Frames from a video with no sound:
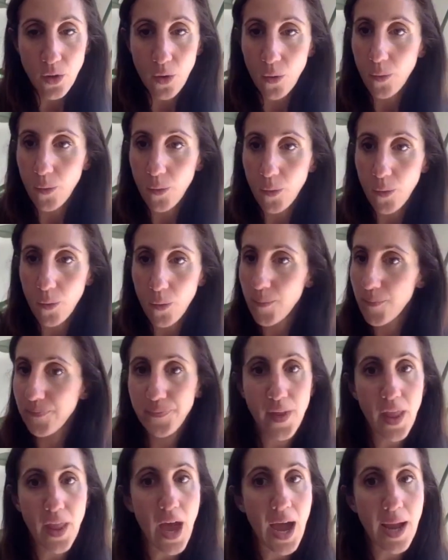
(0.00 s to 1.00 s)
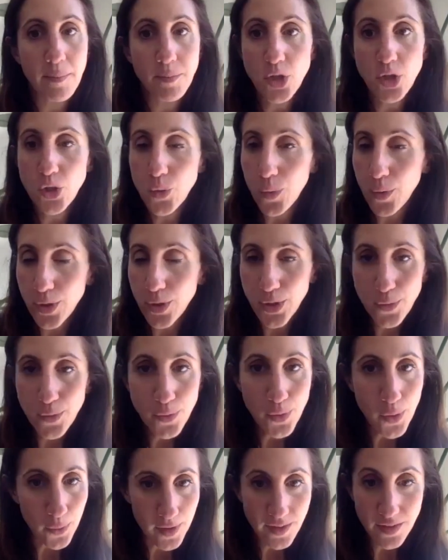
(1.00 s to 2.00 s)
So I'm sure
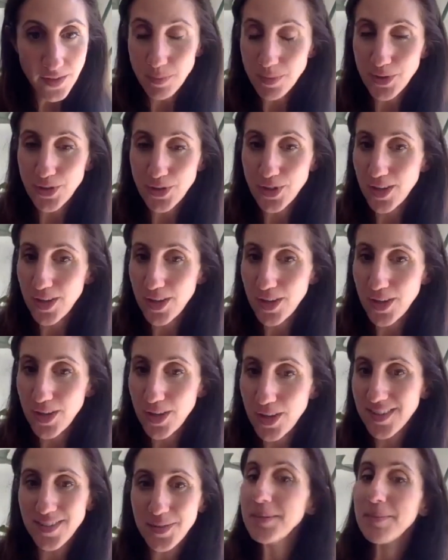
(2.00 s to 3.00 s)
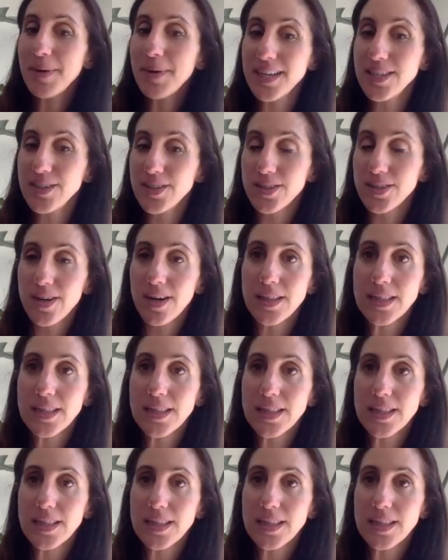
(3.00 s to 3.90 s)
you know this, but just as a reminder,